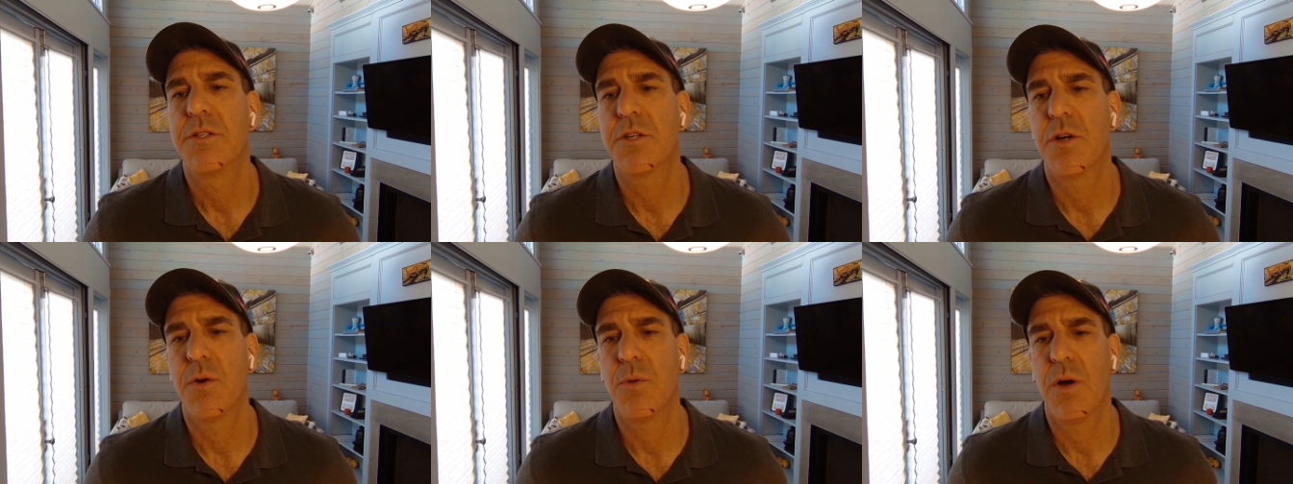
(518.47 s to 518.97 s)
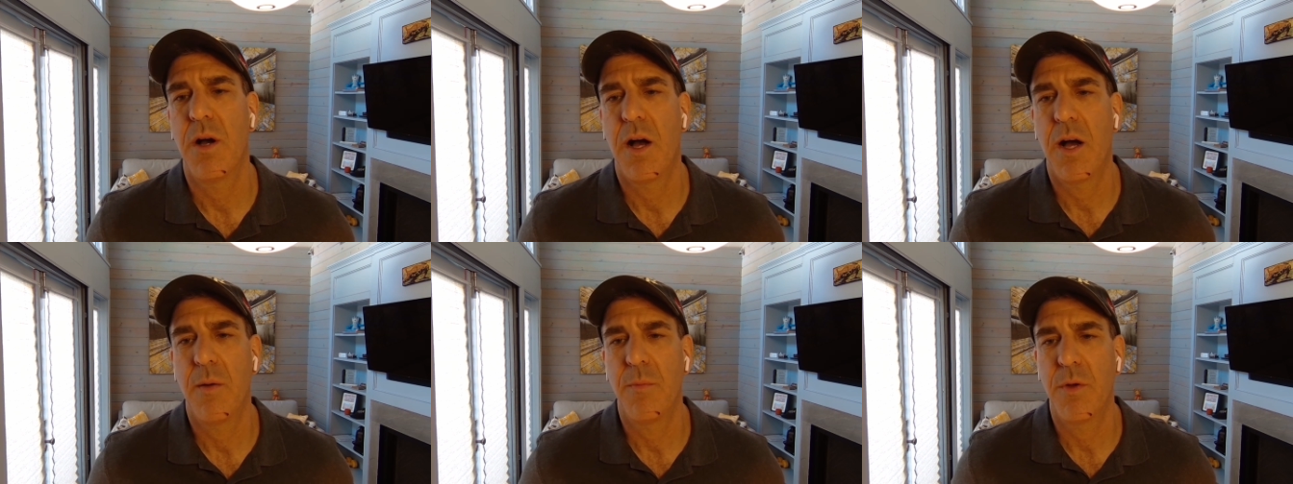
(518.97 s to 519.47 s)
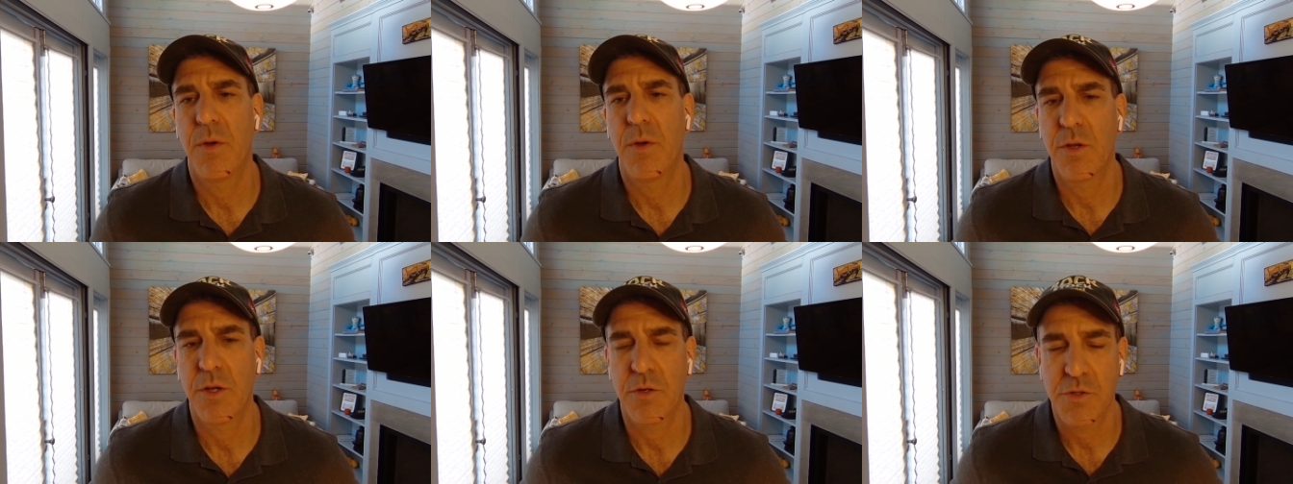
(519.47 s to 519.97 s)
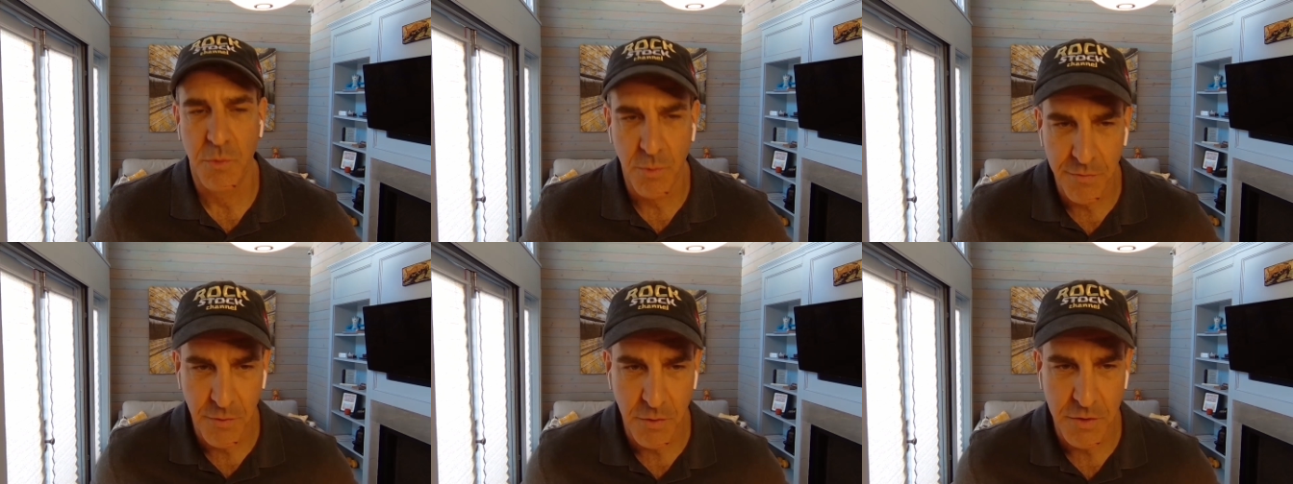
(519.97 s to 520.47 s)
So, so
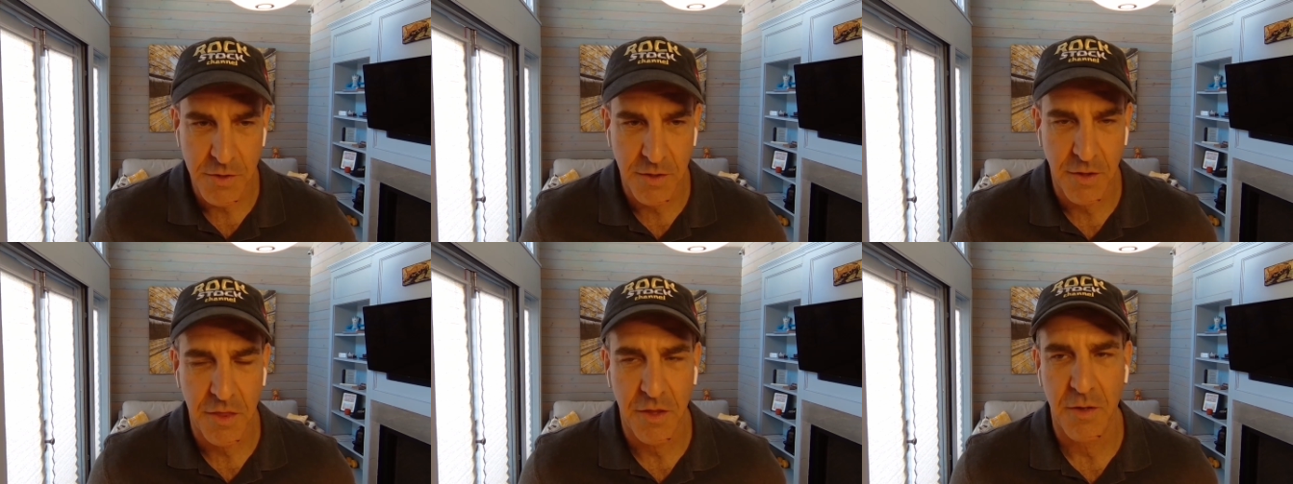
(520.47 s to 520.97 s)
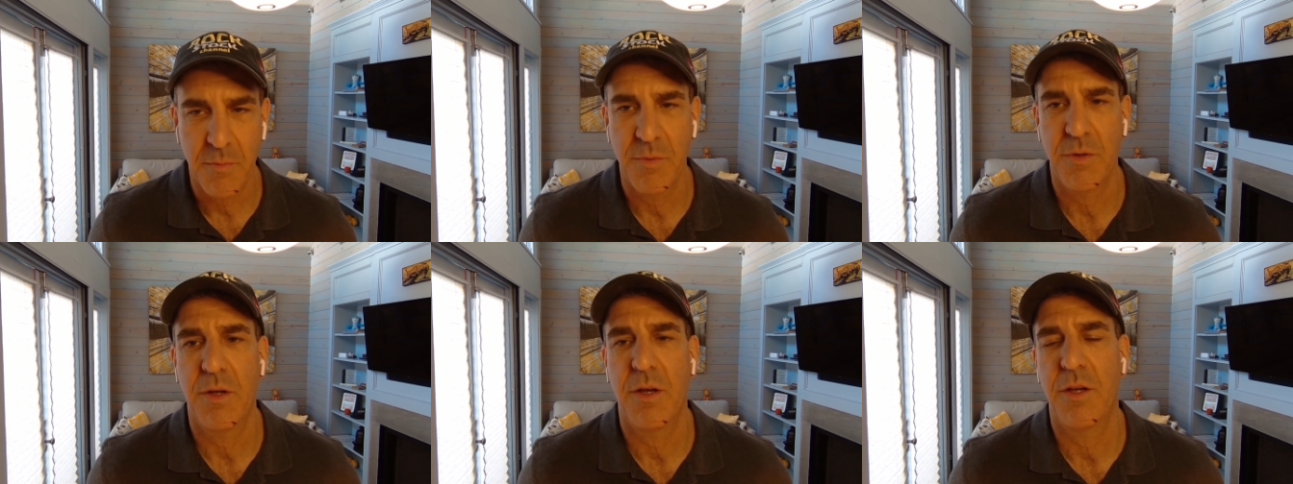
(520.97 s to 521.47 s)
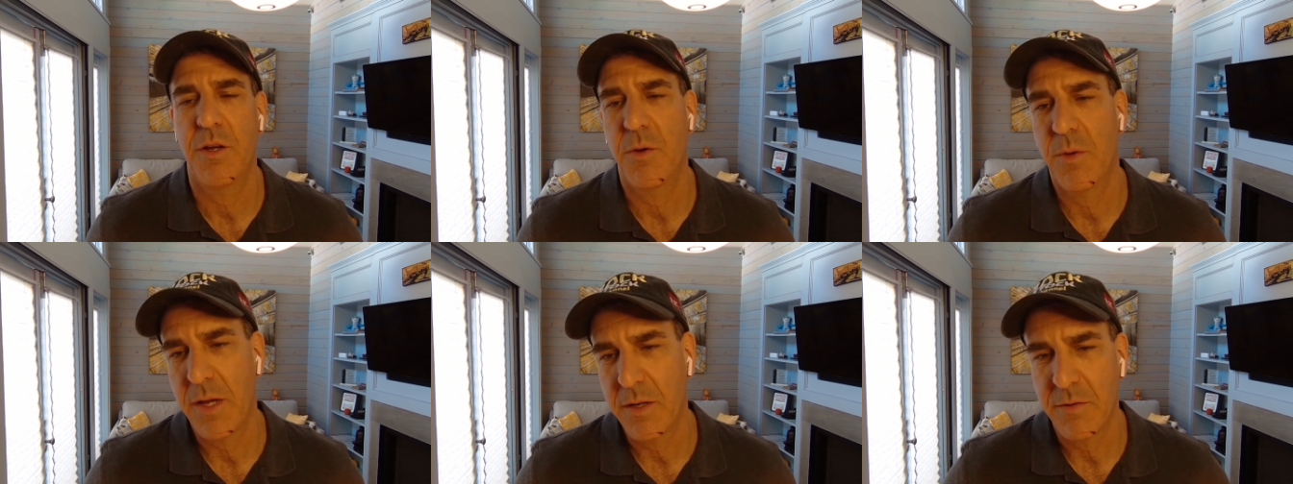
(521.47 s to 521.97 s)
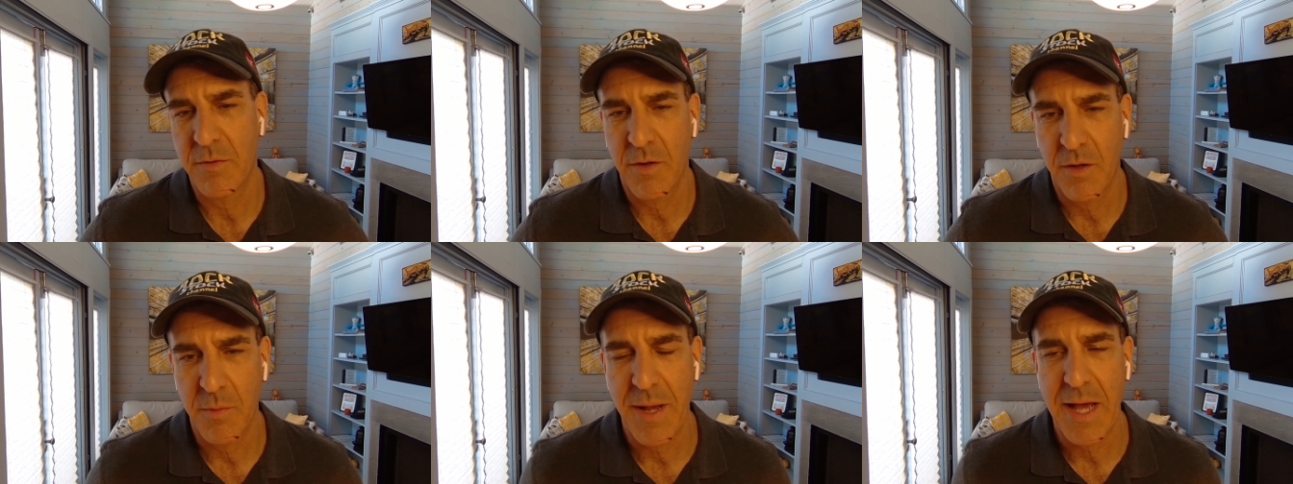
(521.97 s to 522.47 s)
we focus on lithium,
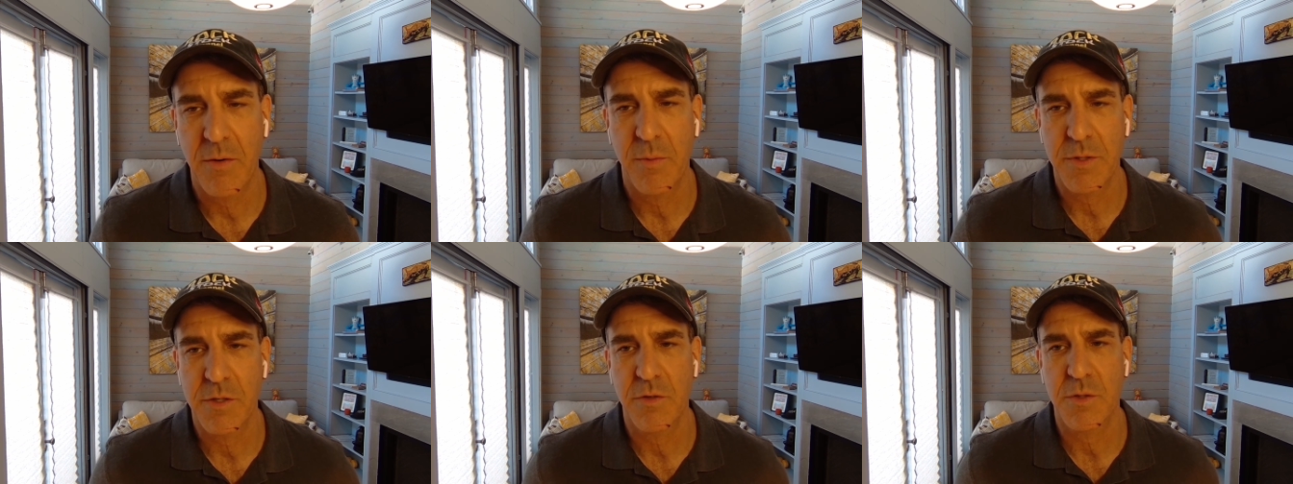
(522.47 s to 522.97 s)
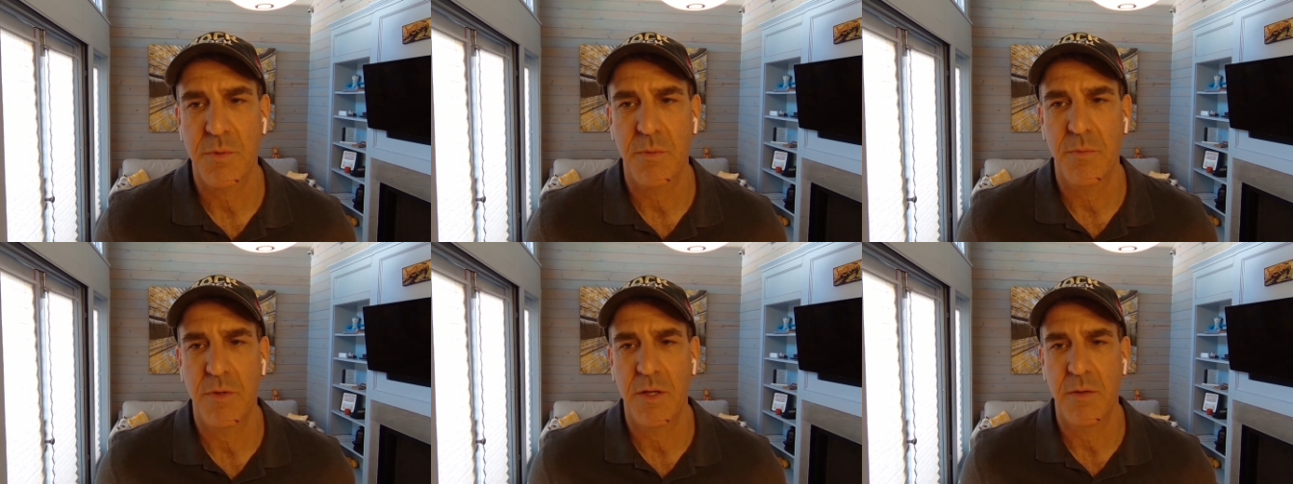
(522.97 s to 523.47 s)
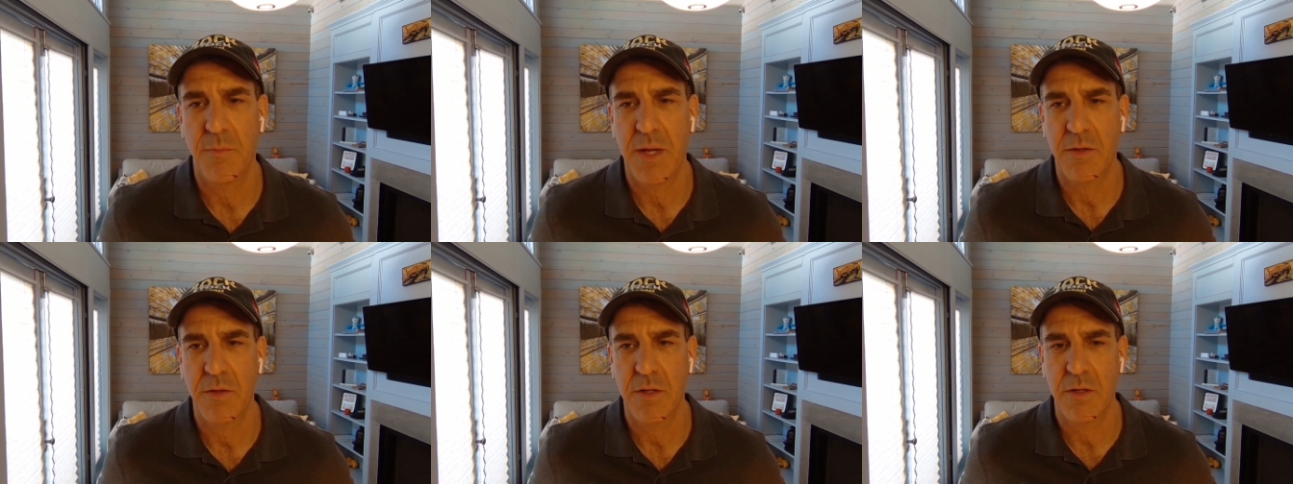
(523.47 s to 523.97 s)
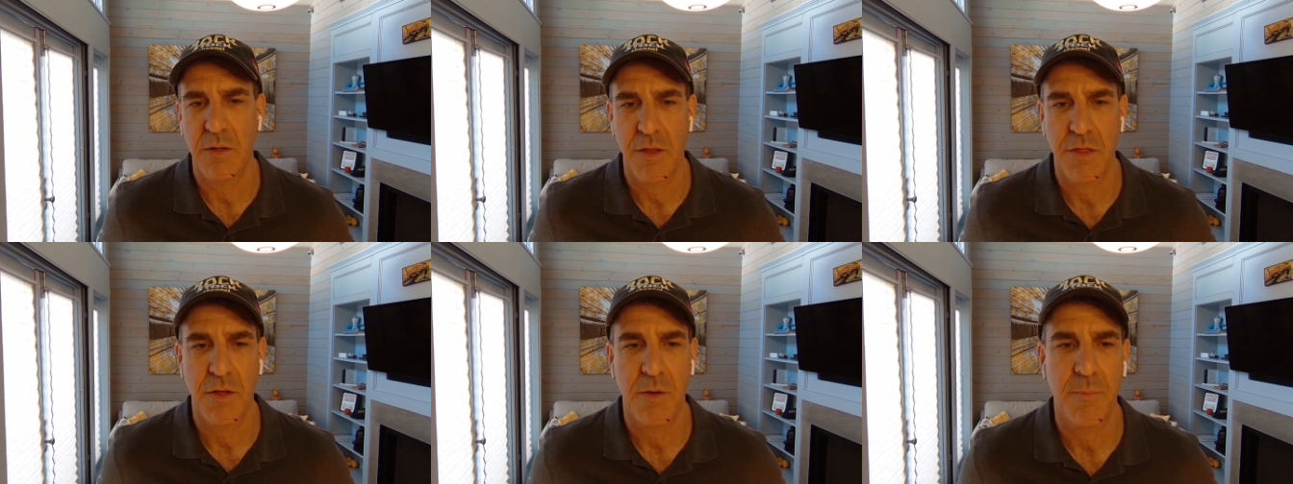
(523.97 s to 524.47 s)
and other battery materials, but mainly
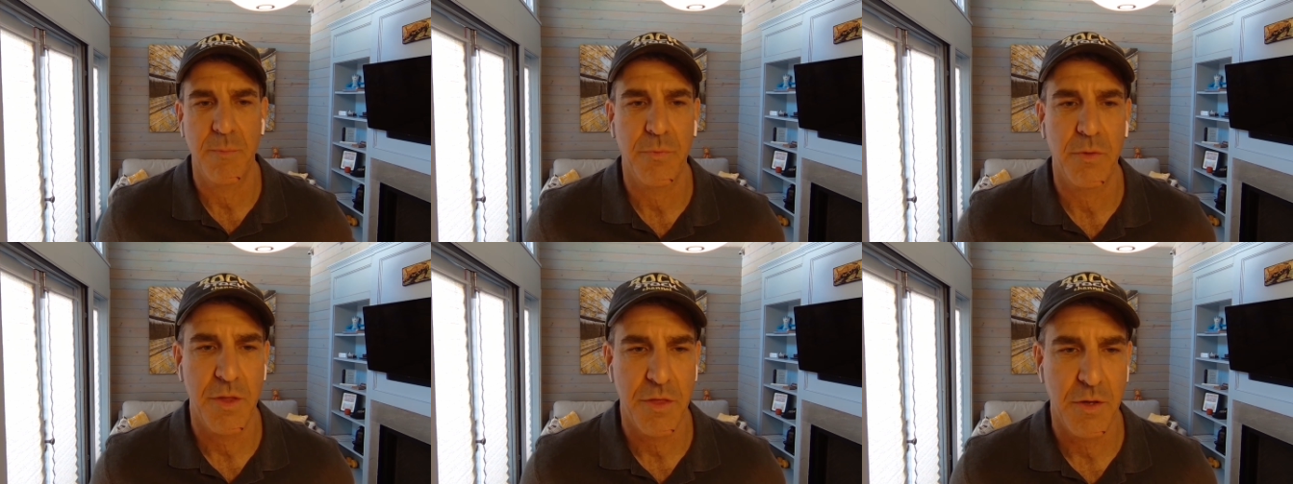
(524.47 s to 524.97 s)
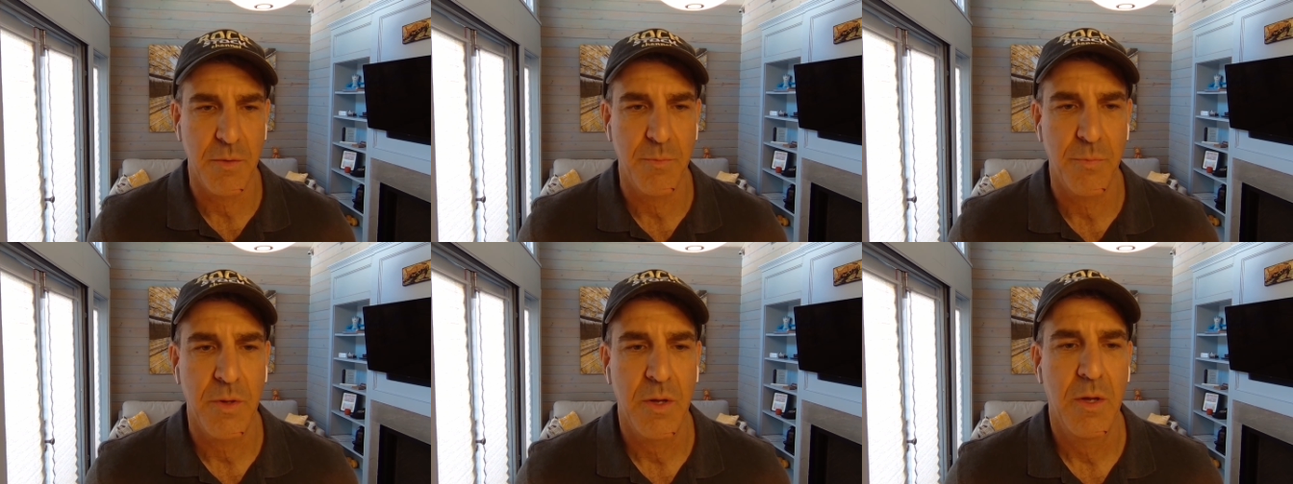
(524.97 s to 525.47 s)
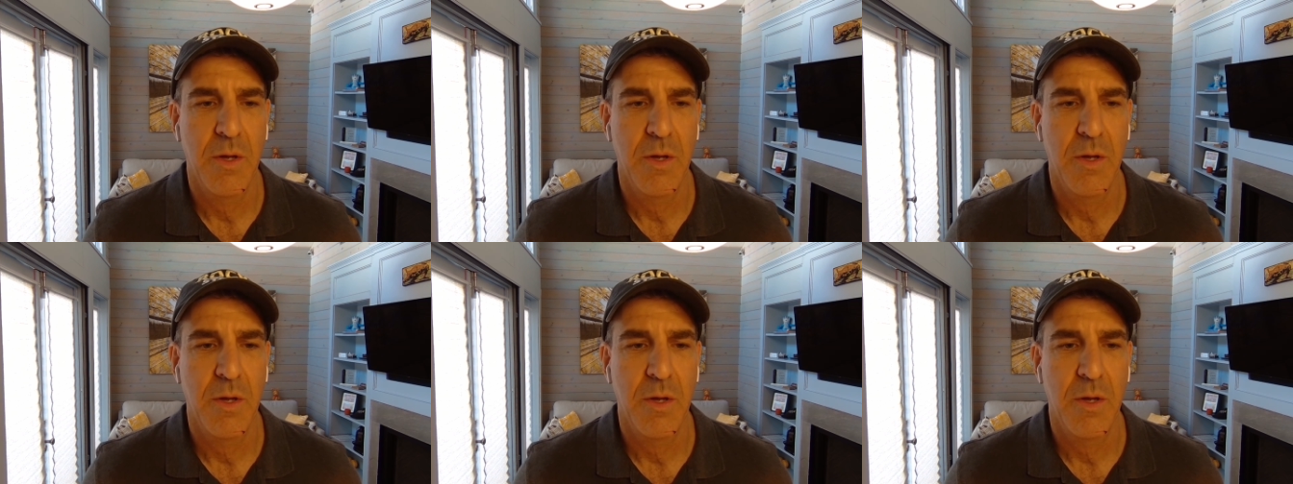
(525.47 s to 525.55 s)
lithium. Lithium,